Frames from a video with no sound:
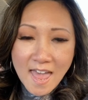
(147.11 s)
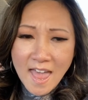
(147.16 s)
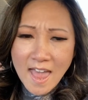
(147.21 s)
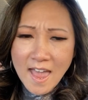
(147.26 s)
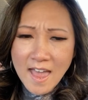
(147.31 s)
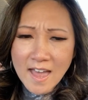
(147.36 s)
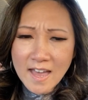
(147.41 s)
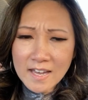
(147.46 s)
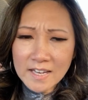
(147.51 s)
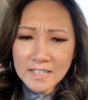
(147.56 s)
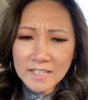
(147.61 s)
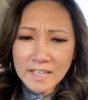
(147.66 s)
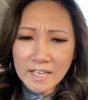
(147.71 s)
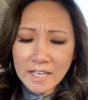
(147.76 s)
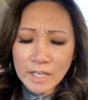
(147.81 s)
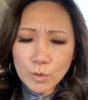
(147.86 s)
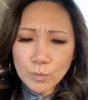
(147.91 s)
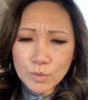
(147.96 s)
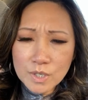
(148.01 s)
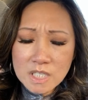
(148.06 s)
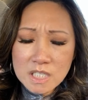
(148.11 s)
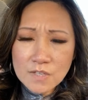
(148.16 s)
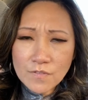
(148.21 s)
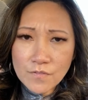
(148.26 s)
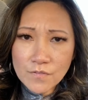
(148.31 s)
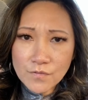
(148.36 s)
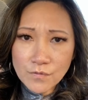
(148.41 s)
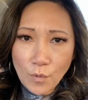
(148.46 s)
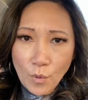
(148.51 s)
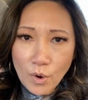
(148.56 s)
And it was
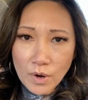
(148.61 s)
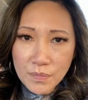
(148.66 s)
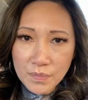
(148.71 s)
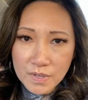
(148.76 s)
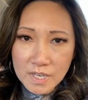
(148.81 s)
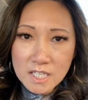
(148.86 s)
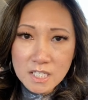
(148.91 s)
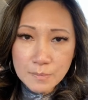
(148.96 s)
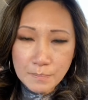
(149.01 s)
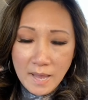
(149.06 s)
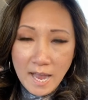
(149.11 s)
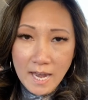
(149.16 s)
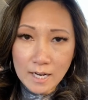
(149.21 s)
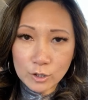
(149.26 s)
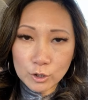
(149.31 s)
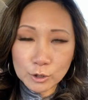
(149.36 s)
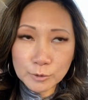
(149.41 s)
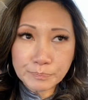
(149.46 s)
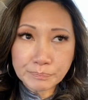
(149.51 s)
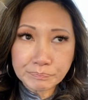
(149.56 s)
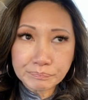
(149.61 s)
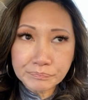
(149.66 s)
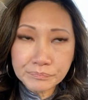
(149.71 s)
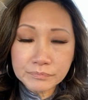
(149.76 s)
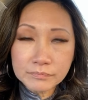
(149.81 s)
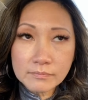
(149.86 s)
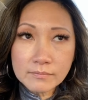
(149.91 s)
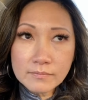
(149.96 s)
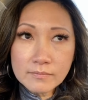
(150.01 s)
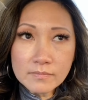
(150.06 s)
for this battle,
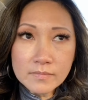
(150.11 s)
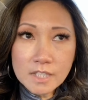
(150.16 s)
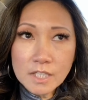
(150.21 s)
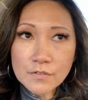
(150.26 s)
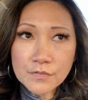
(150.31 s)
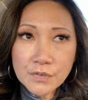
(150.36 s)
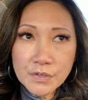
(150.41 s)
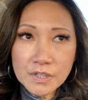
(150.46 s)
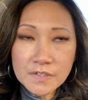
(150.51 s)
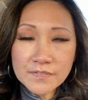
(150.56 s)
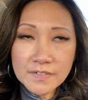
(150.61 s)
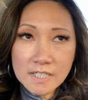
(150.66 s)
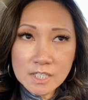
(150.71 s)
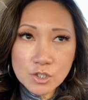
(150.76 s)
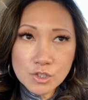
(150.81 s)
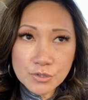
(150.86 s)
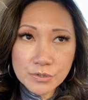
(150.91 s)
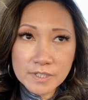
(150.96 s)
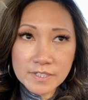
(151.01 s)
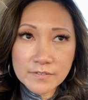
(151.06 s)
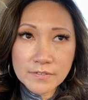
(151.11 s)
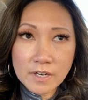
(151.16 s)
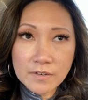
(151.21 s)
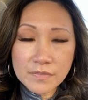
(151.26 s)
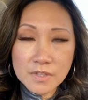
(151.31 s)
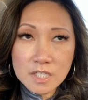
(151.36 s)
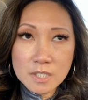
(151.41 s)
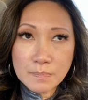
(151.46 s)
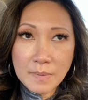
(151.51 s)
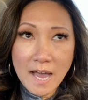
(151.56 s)
for the victory of
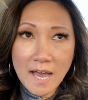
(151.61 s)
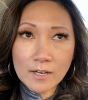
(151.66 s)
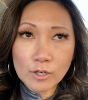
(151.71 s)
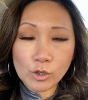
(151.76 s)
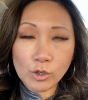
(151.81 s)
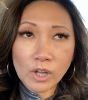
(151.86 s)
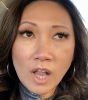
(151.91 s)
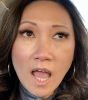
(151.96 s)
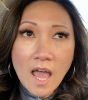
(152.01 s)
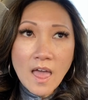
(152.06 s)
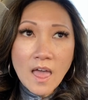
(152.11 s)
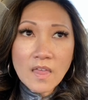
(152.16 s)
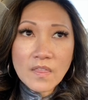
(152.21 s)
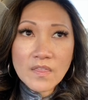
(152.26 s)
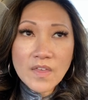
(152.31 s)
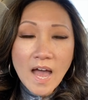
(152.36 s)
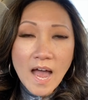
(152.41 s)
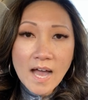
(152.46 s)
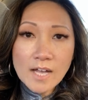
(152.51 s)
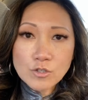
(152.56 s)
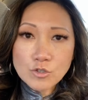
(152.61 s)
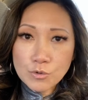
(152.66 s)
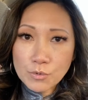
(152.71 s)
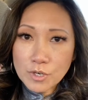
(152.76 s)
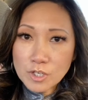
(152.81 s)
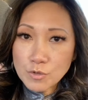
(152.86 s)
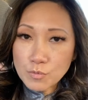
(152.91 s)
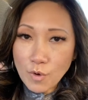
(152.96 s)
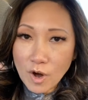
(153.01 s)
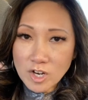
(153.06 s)
this battle, that
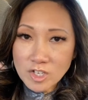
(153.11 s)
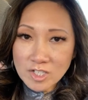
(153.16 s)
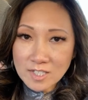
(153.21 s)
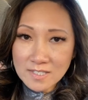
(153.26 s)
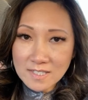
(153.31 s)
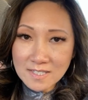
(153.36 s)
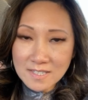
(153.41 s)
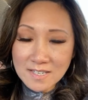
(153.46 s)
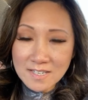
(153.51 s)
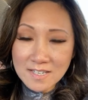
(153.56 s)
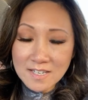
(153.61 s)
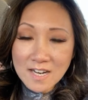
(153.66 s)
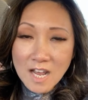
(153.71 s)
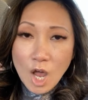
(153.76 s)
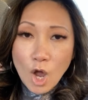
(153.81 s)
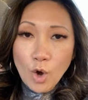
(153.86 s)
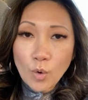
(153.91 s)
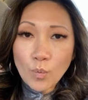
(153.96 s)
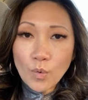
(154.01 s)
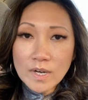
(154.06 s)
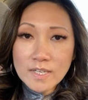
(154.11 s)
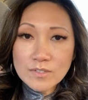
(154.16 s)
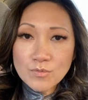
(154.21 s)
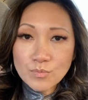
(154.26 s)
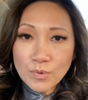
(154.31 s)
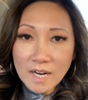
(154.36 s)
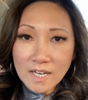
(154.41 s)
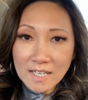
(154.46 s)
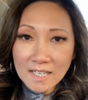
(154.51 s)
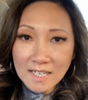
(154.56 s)
George Washington was
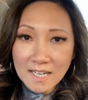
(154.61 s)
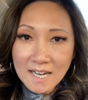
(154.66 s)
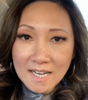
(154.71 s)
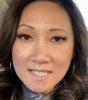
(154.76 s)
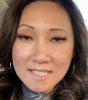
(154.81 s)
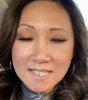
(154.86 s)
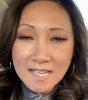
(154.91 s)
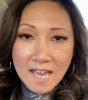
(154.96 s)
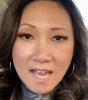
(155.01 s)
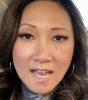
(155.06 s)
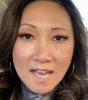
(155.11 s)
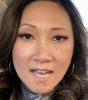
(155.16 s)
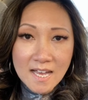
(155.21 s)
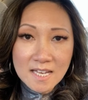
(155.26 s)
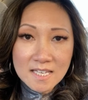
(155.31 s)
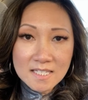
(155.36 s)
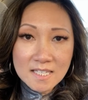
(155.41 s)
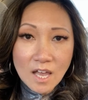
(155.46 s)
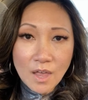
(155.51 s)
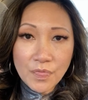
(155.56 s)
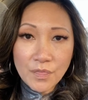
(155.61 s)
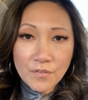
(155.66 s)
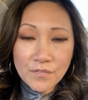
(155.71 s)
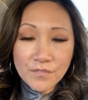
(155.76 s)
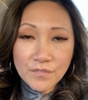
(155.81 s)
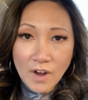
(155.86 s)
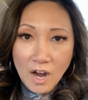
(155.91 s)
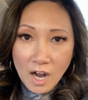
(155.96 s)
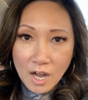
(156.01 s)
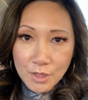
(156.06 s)
recognized as the
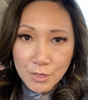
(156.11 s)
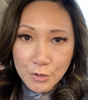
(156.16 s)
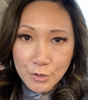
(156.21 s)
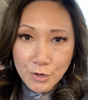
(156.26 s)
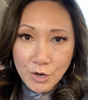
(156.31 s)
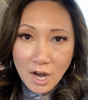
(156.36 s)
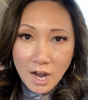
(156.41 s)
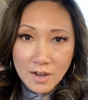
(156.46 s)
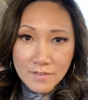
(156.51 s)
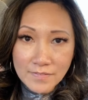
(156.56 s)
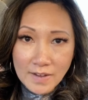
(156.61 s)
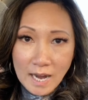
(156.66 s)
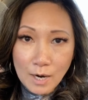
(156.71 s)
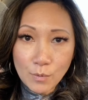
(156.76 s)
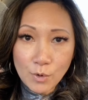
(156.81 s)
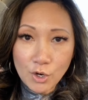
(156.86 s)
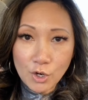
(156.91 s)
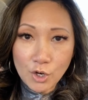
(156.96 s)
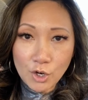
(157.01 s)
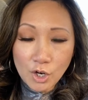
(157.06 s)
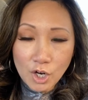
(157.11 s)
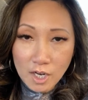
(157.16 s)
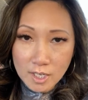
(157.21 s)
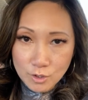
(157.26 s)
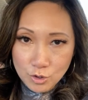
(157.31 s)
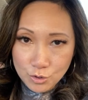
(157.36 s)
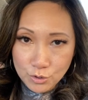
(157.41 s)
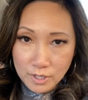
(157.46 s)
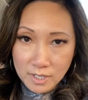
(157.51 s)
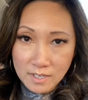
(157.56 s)
father of our
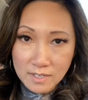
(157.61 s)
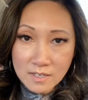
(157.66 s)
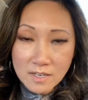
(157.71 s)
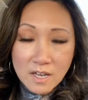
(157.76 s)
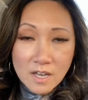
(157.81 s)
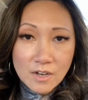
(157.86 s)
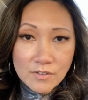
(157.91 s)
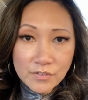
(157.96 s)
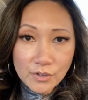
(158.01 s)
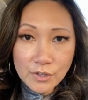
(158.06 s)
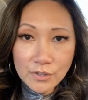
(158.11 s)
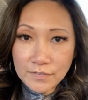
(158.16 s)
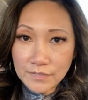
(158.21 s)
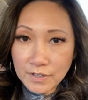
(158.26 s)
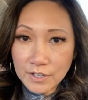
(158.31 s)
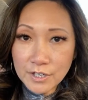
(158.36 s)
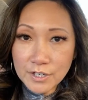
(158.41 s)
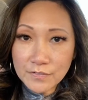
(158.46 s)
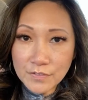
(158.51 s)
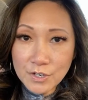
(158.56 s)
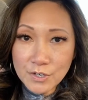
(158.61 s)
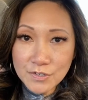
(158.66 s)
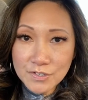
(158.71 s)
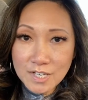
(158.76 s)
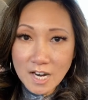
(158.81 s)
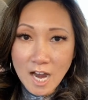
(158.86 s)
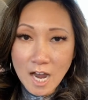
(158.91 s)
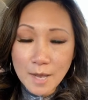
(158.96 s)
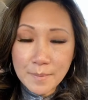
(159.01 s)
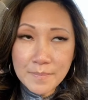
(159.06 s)
country for the very first
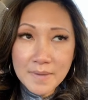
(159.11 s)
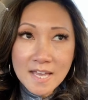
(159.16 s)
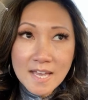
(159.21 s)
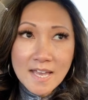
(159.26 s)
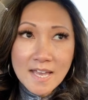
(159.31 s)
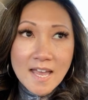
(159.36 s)
time.